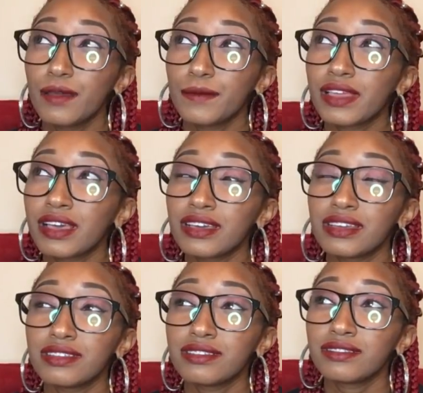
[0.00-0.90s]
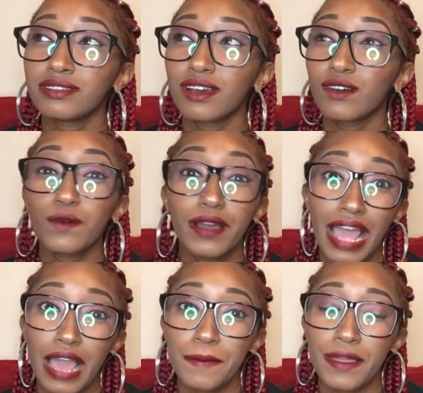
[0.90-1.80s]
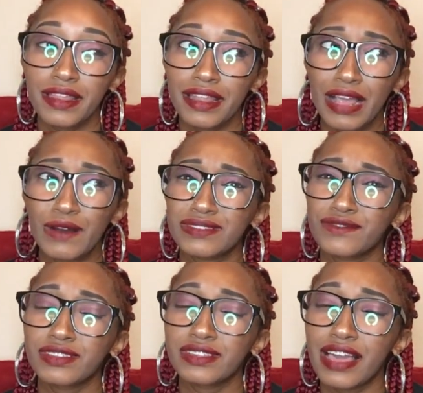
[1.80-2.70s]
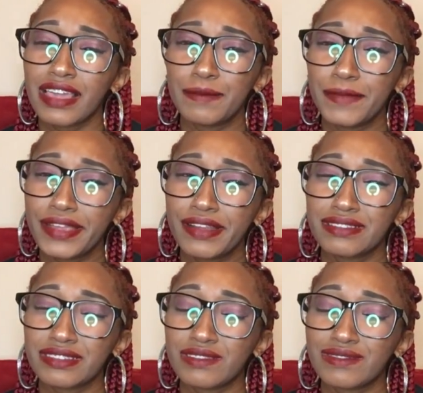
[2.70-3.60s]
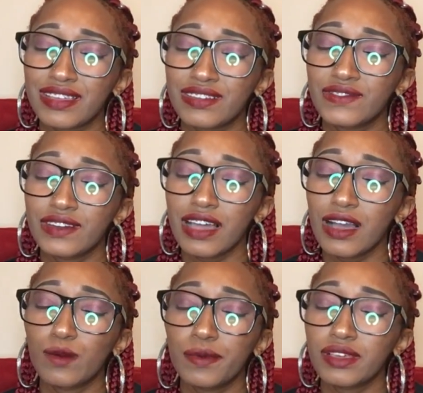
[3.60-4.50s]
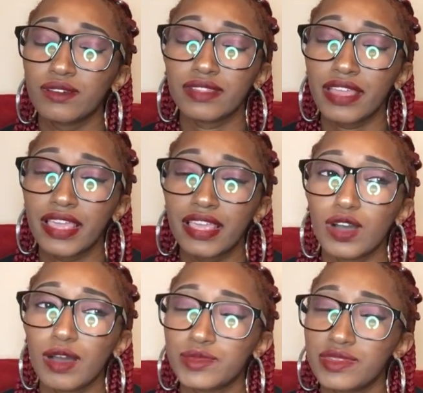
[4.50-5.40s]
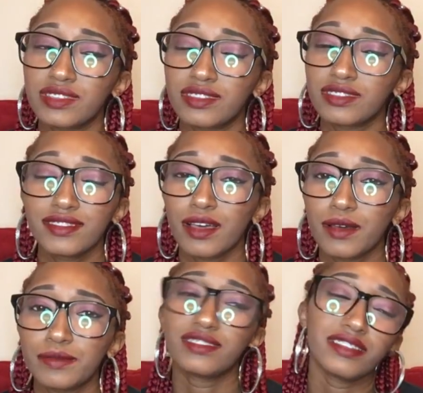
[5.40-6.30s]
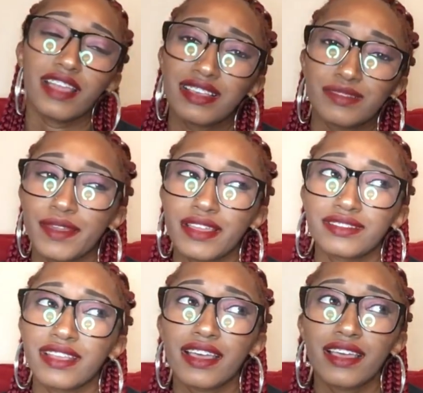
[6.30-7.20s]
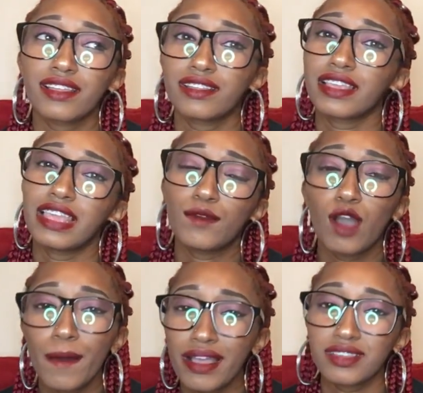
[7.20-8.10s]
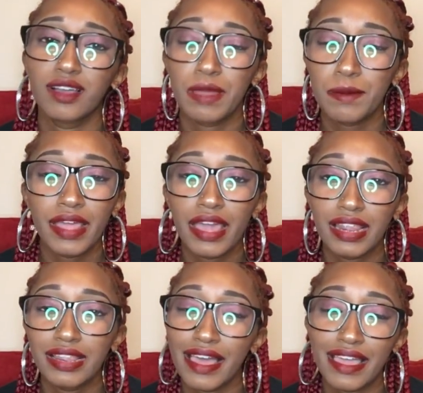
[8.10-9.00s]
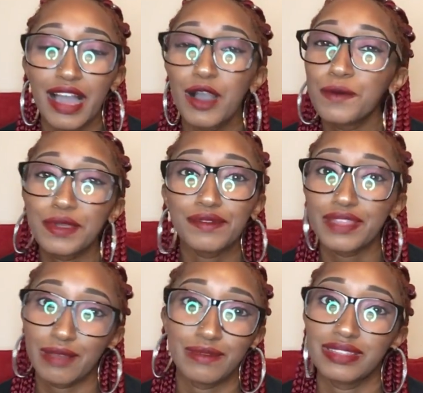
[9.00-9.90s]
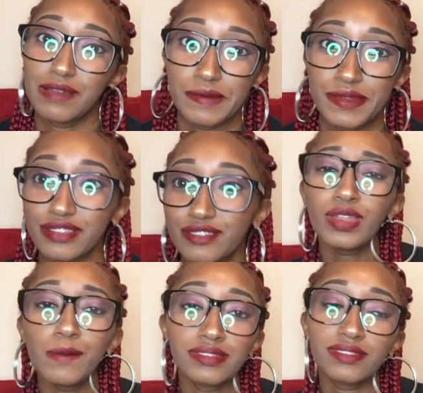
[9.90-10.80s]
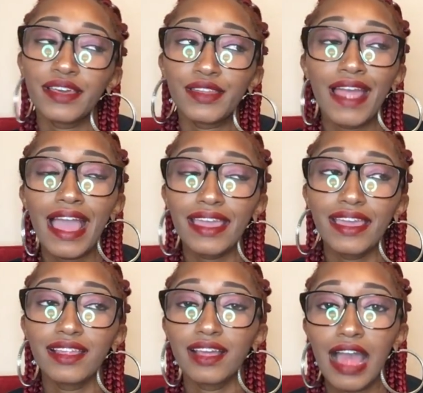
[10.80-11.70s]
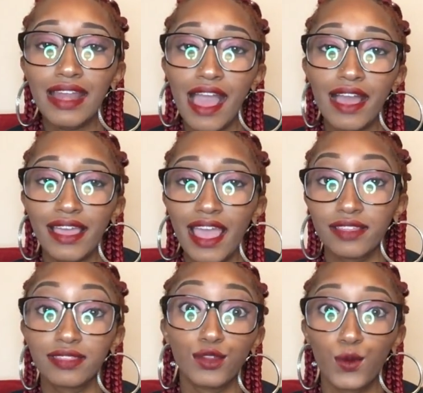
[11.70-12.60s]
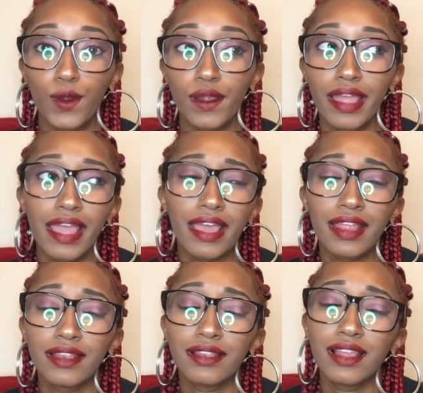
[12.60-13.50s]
because of what happened, and I was really, like, embarrassed, and I was like, fuck, I hope he don't think I'm just some cheating-ass bitch that keep going back to her baby daddy. Like, I hope he don't think I'm that type of bitch. 20 minutes later, I get a knock at the door, and